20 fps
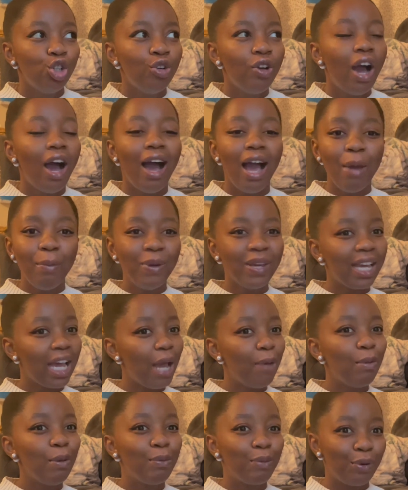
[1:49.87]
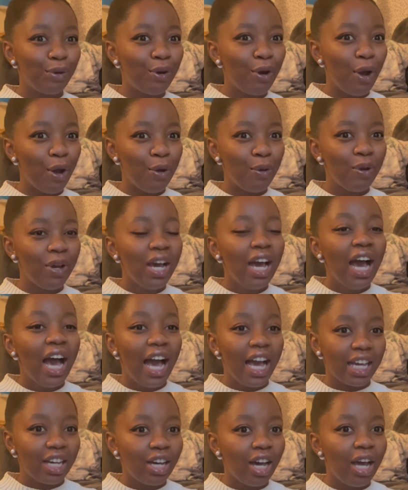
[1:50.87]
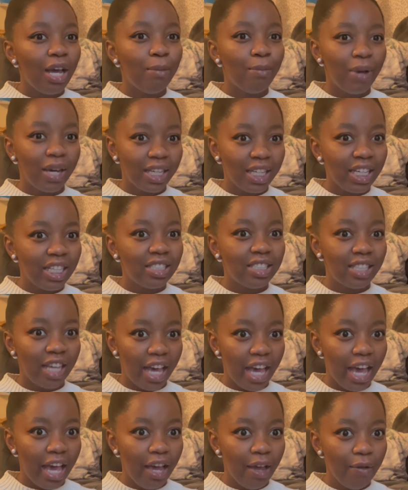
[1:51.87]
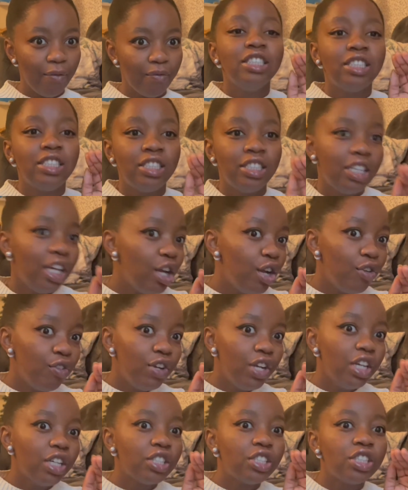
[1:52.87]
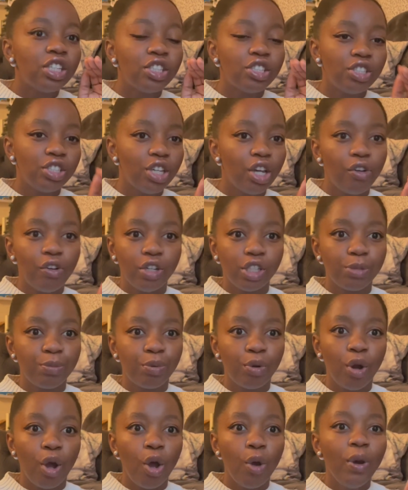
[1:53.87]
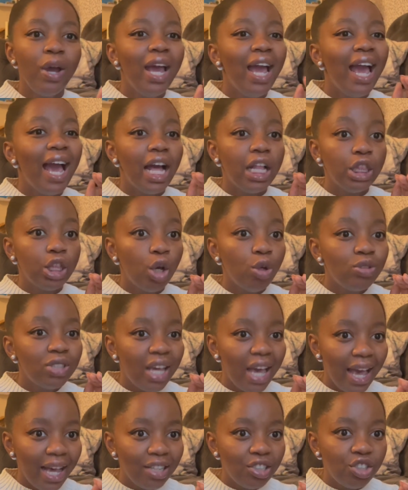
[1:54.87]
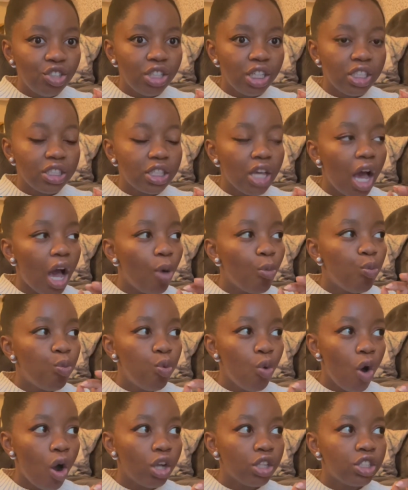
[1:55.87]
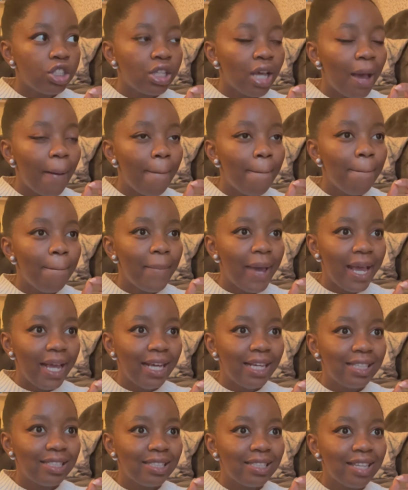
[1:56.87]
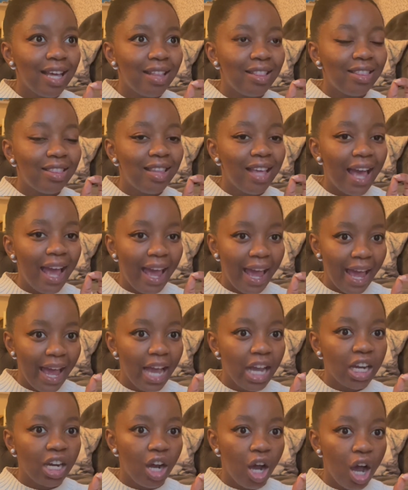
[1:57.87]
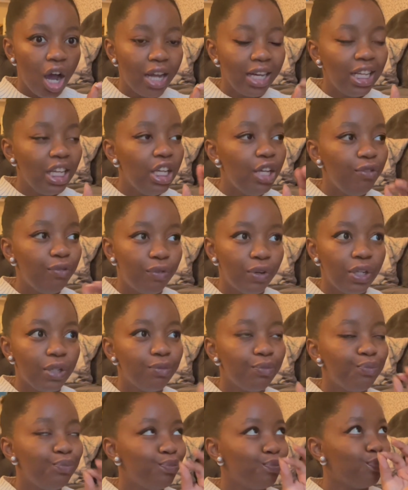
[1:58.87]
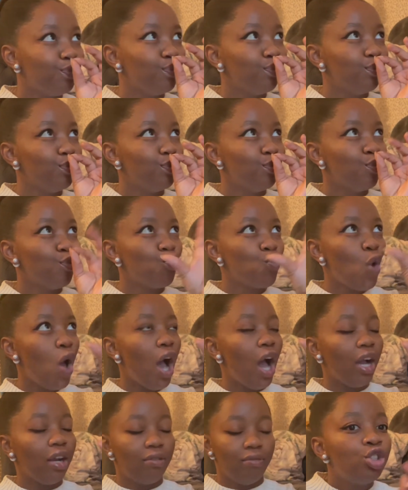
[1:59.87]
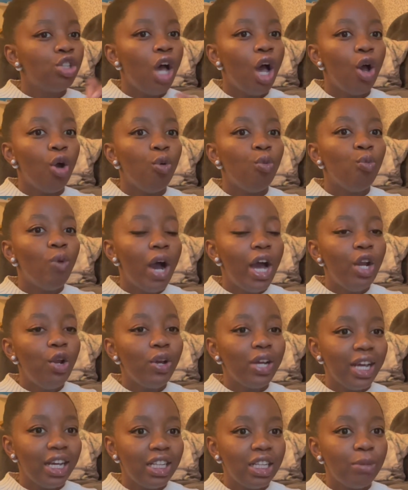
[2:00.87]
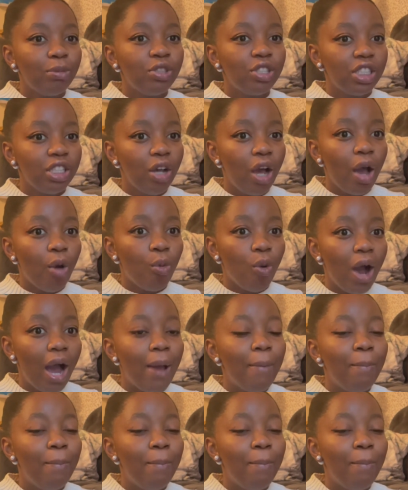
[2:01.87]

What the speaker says: I became a pro at cutting my kids' hair. Serious pro. And those edges are what makes the haircut even mwah. So why not get them a DIY